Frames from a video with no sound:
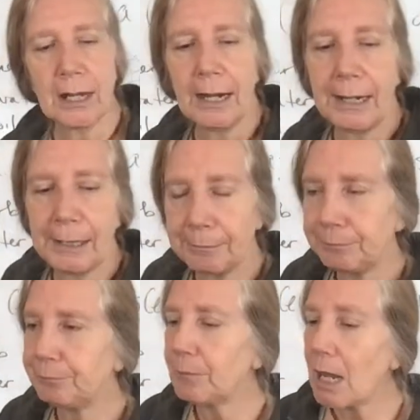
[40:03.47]

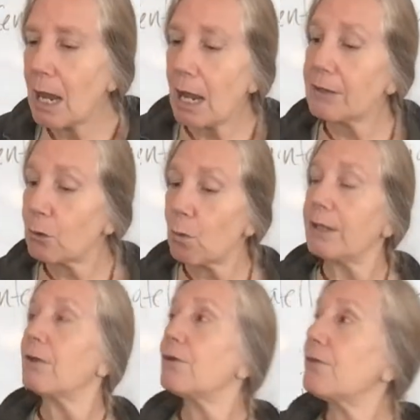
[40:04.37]
um, and then
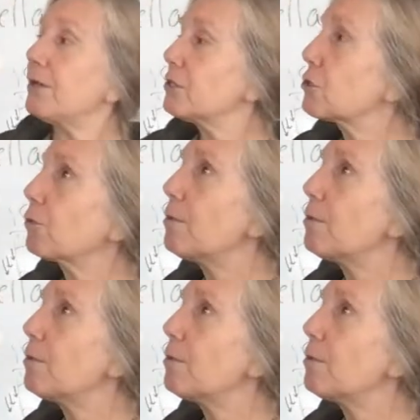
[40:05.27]
one other thing to